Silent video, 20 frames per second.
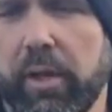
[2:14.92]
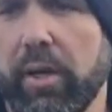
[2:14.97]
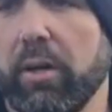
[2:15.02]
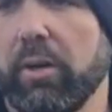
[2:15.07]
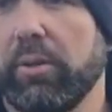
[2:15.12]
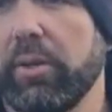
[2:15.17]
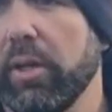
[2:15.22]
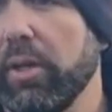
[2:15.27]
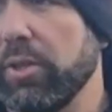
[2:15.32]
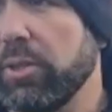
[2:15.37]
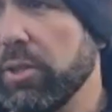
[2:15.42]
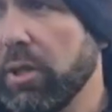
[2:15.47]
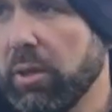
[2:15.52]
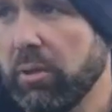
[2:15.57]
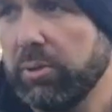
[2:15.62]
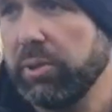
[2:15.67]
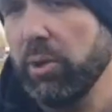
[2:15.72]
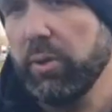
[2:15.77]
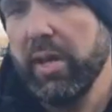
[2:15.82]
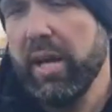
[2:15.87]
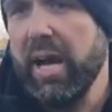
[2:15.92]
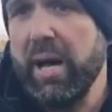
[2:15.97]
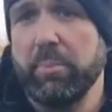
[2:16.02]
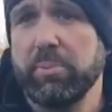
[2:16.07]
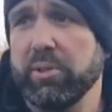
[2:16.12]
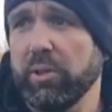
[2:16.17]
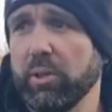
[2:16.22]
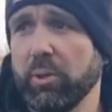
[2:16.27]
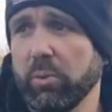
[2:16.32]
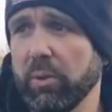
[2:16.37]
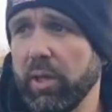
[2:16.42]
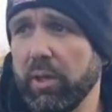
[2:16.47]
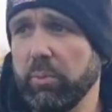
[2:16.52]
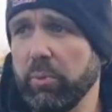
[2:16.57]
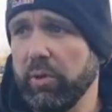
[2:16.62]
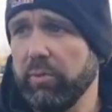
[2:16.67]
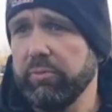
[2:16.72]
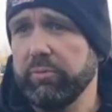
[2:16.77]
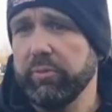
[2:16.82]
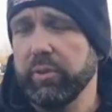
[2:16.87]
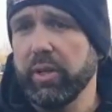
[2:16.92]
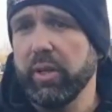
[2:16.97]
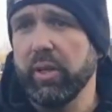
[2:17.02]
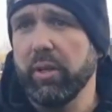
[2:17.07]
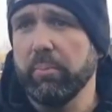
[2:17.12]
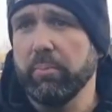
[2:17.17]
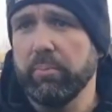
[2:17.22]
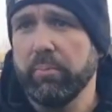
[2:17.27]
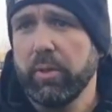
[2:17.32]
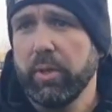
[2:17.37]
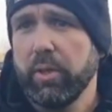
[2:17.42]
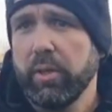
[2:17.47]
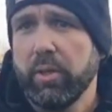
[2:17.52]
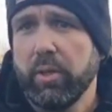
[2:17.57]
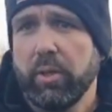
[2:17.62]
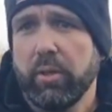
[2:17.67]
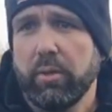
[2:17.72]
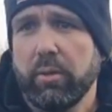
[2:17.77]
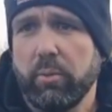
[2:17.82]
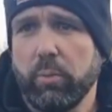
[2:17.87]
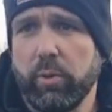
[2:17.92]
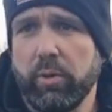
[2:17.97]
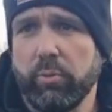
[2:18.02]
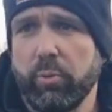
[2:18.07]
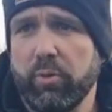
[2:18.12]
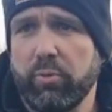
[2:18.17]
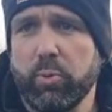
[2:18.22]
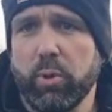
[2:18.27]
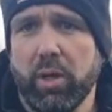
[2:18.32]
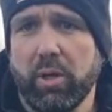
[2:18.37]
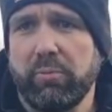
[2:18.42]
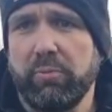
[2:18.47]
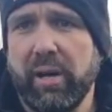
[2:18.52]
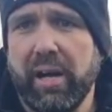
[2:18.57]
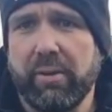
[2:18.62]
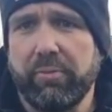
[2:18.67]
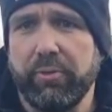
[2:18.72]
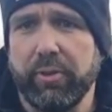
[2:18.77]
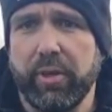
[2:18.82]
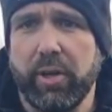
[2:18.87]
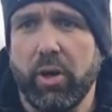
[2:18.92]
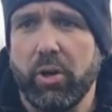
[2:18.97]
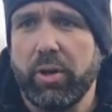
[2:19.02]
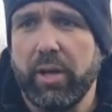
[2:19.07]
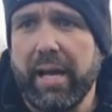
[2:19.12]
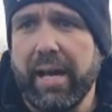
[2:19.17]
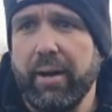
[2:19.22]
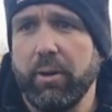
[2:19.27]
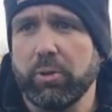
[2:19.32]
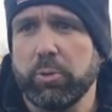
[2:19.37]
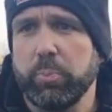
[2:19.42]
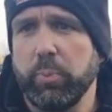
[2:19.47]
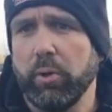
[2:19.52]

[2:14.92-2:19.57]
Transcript: Yeah. Okay. So yeah, absolutely. We've qualified for the knockouts,